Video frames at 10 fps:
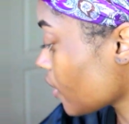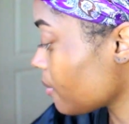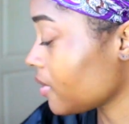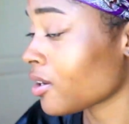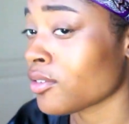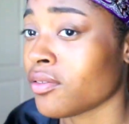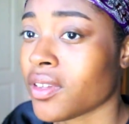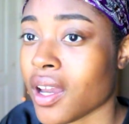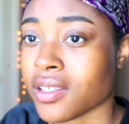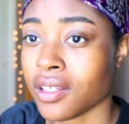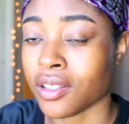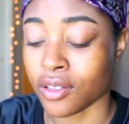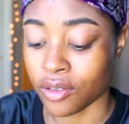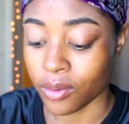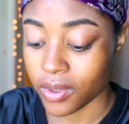I mean, I don't know if that has anything
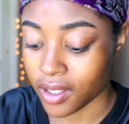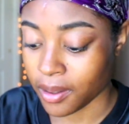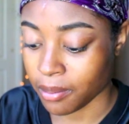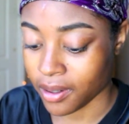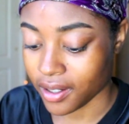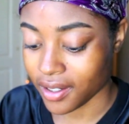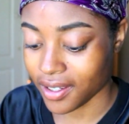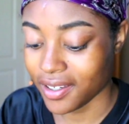to do with it, but